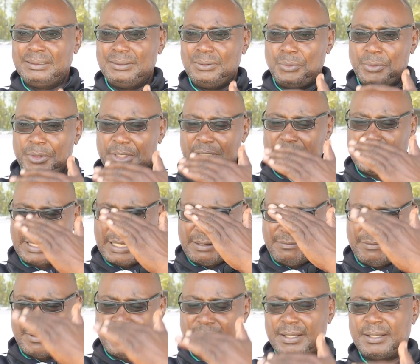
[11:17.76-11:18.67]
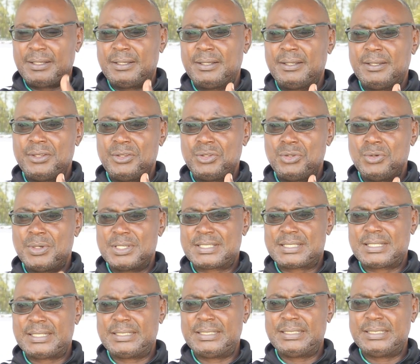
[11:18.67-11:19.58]
will cover your
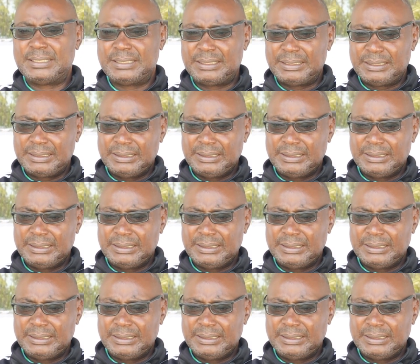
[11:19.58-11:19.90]
study.